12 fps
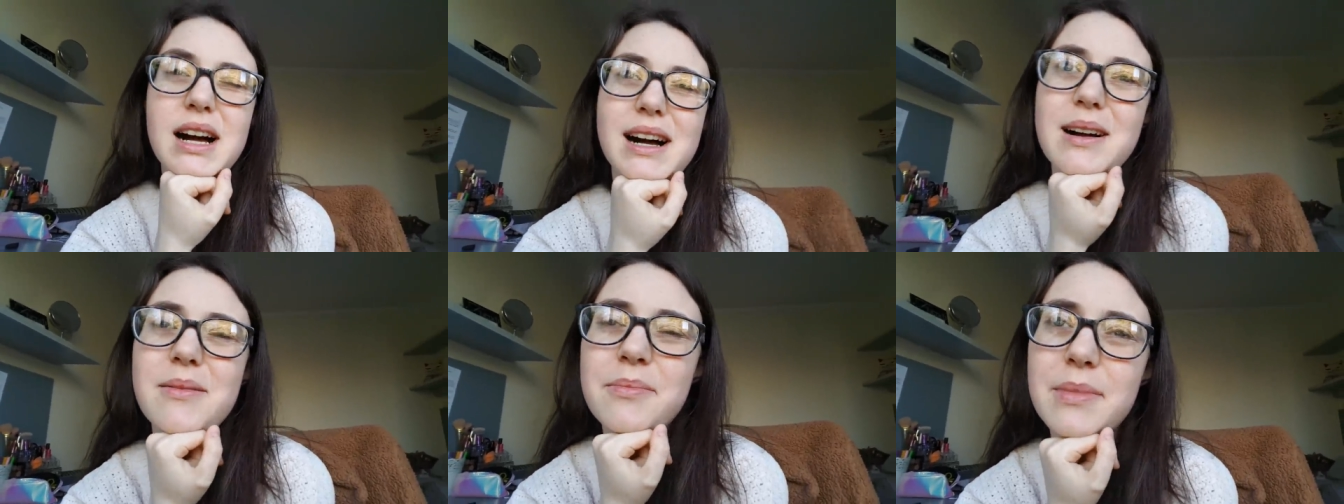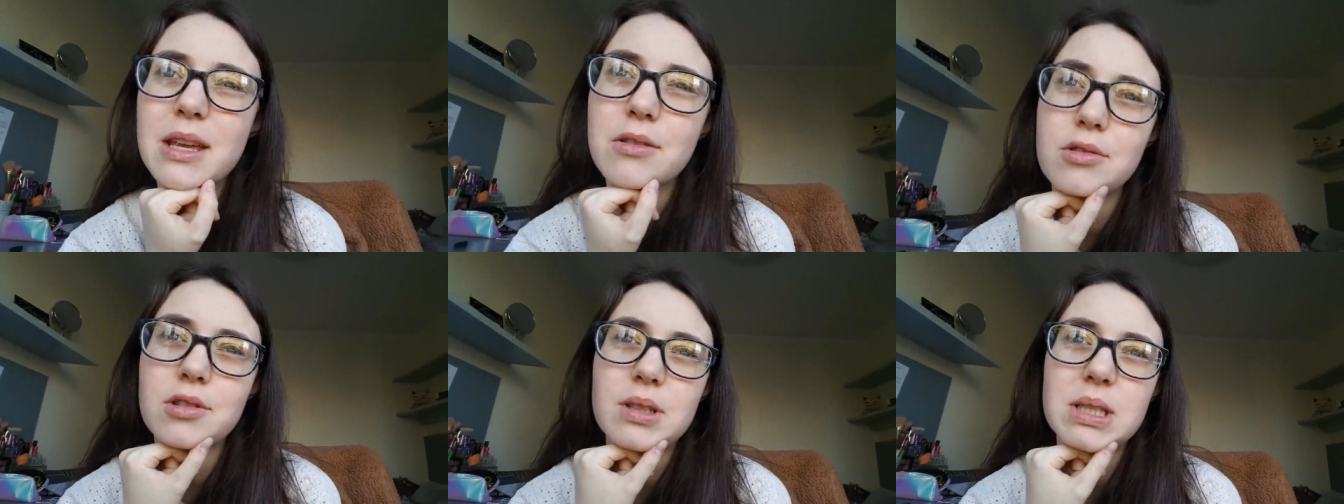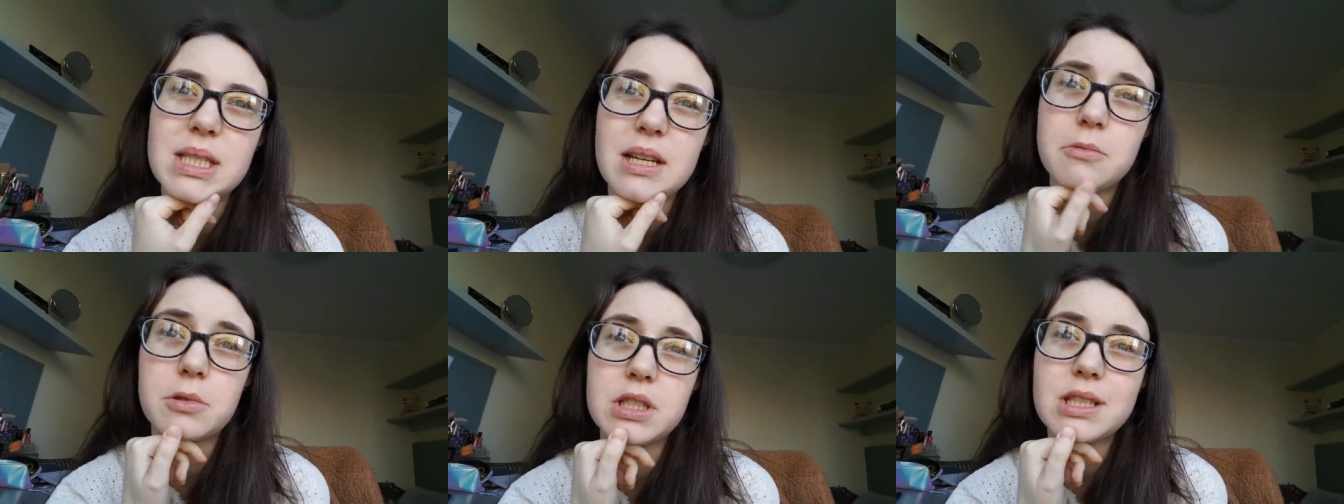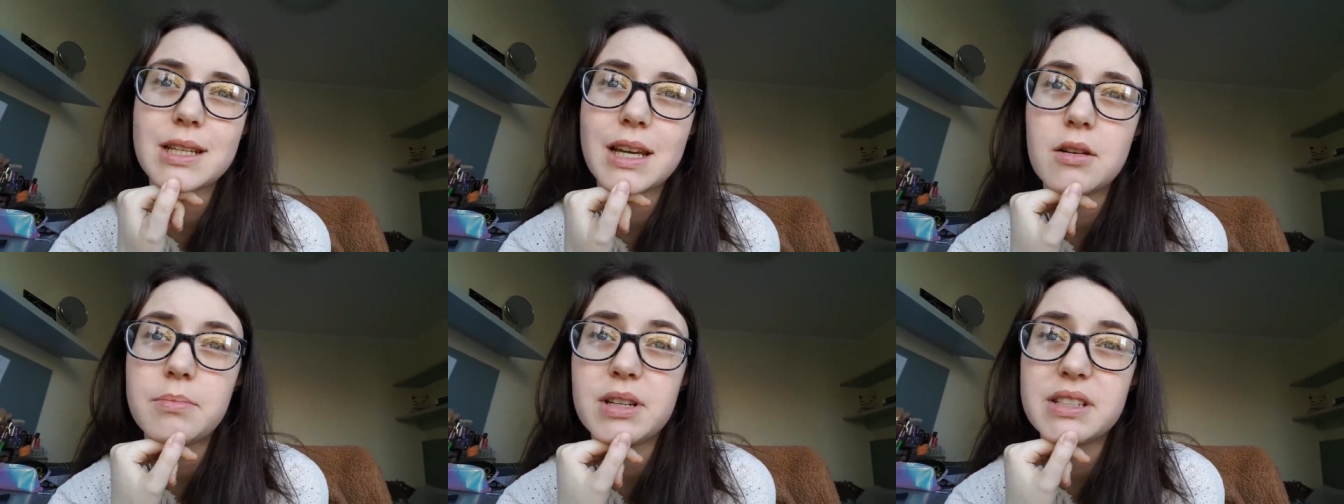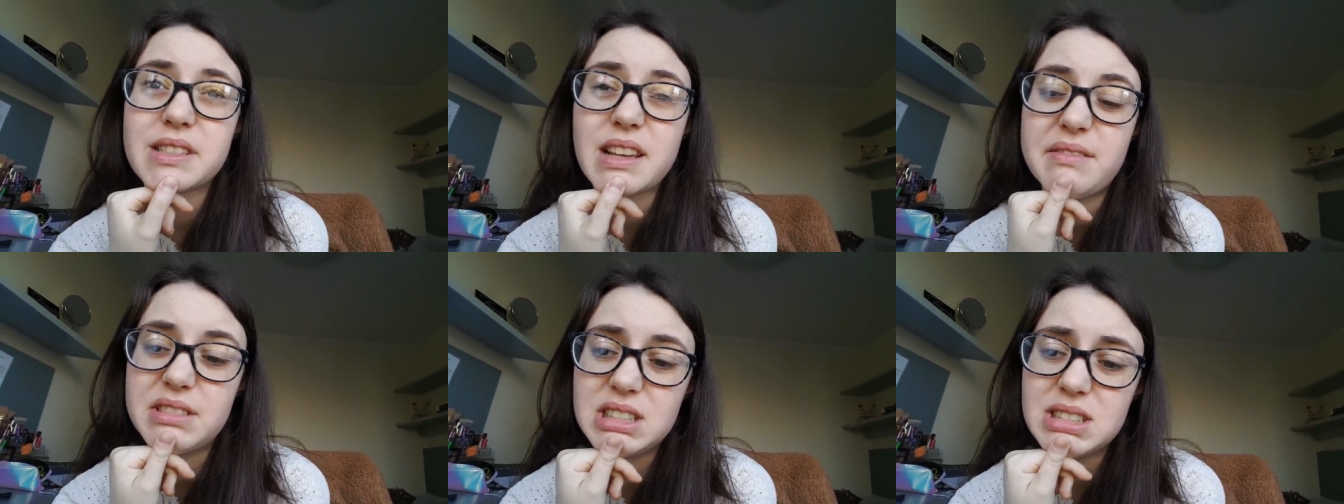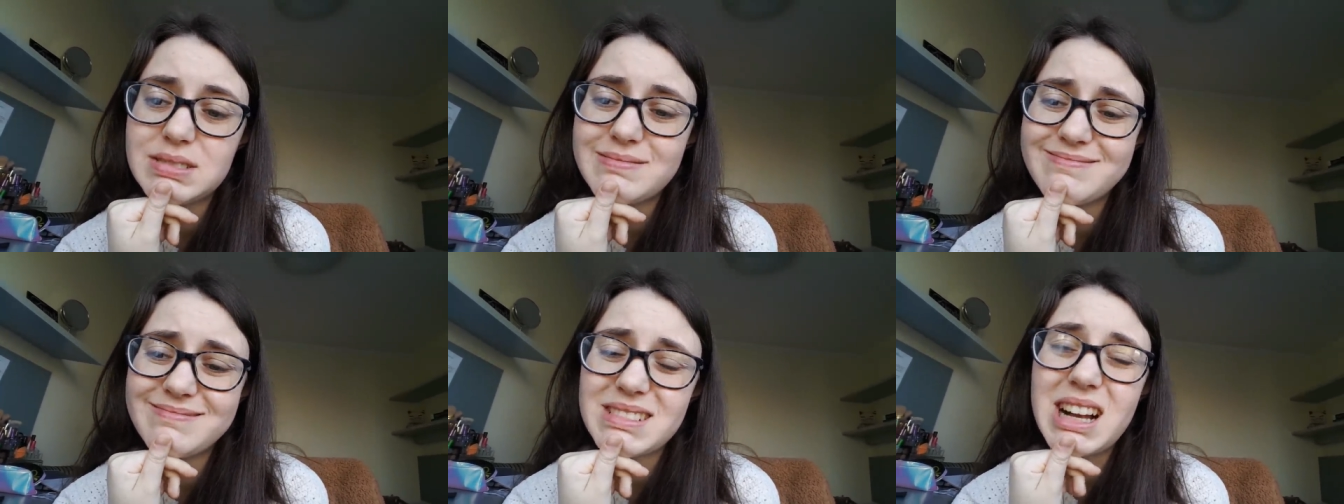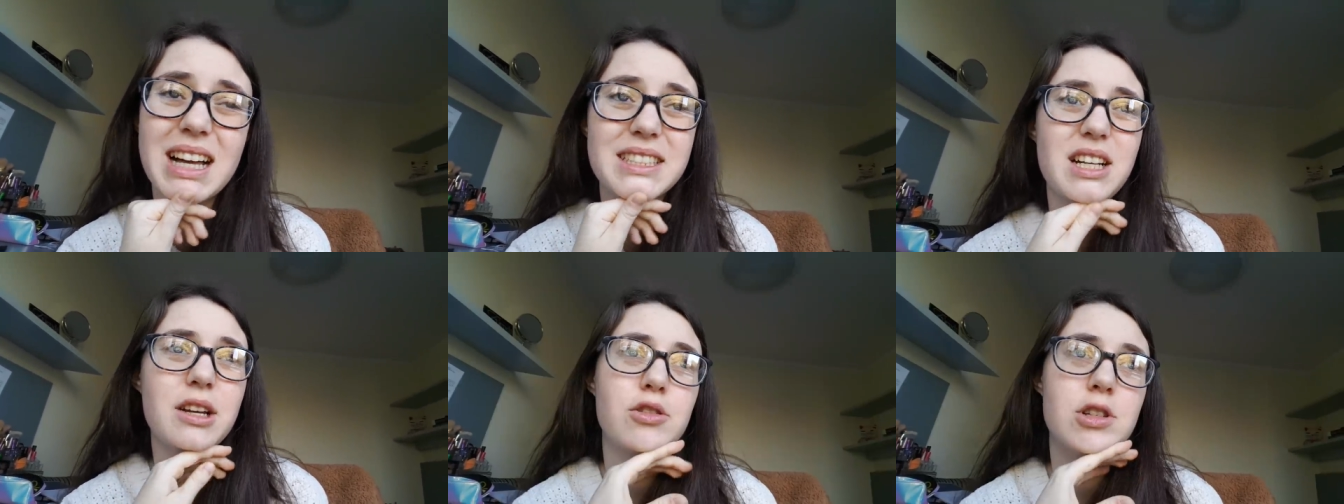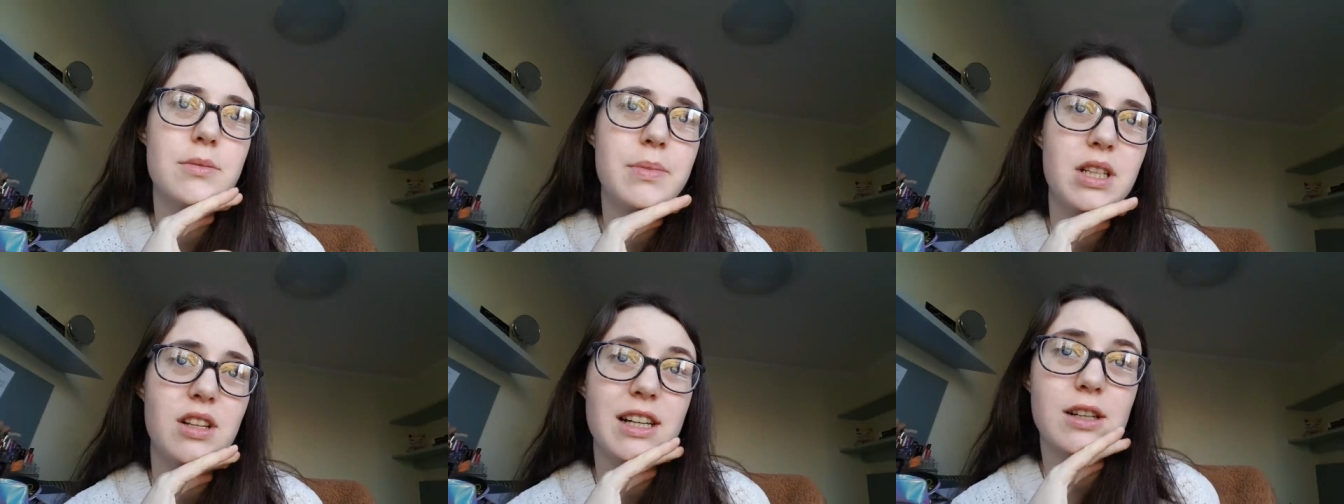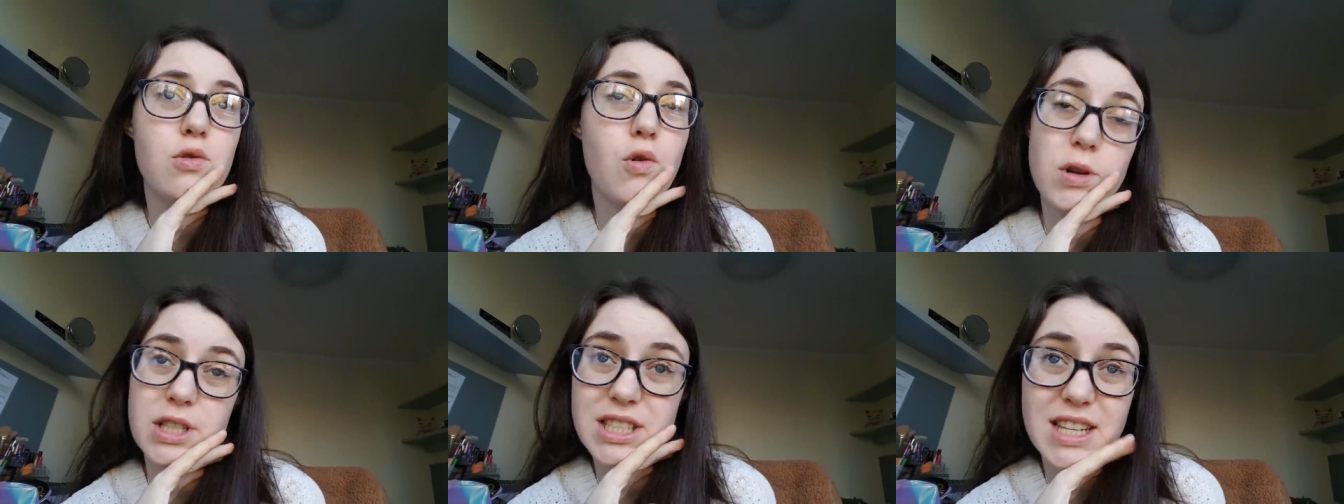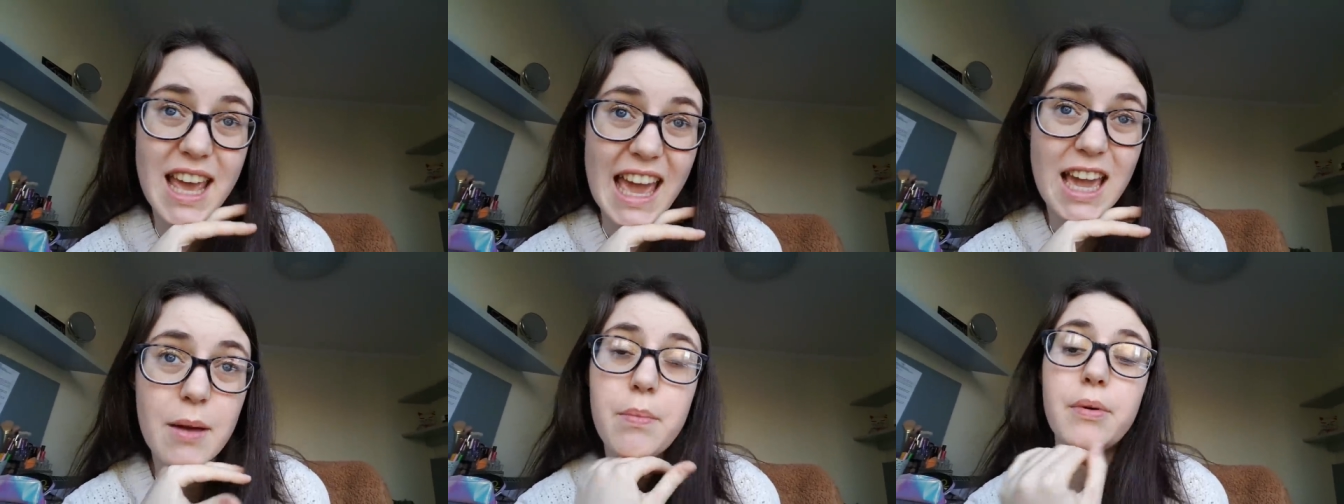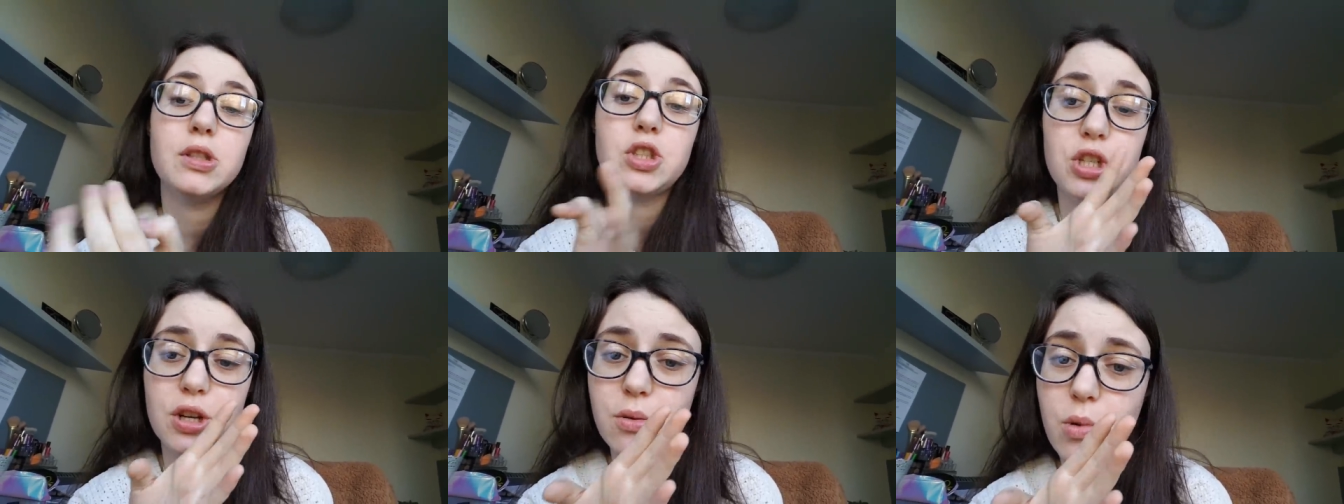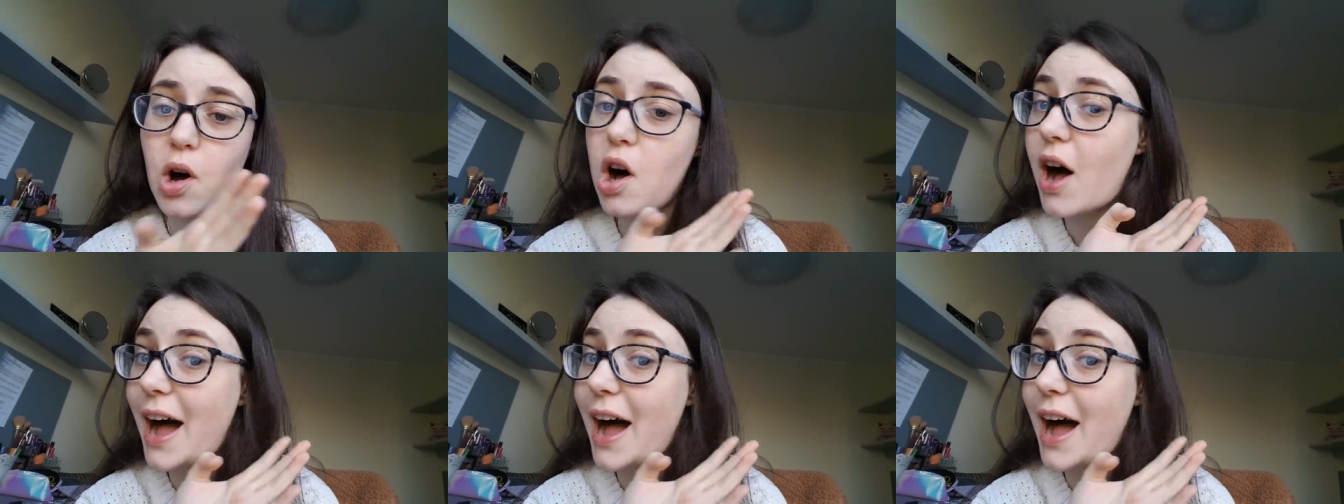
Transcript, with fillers: Um, in all honesty, I wanted to get up at seven and I got up at like quarter to eight, but you know what?